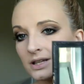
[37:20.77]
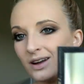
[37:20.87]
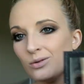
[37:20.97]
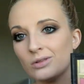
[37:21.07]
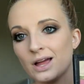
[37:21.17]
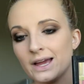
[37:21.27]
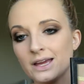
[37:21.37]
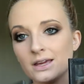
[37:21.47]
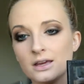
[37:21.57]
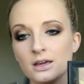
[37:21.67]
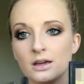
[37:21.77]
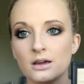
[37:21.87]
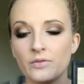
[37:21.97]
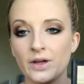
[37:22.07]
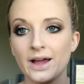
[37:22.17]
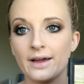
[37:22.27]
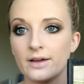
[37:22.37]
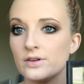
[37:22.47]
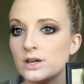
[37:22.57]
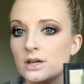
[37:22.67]
I don't like a
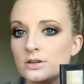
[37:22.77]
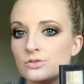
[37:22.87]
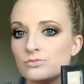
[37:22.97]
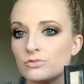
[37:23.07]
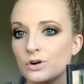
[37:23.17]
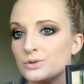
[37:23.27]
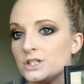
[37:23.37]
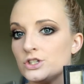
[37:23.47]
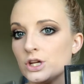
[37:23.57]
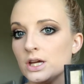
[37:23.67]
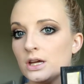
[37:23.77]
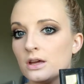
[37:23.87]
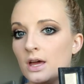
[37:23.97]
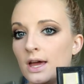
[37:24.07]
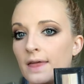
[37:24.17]
heavy rosy cheek.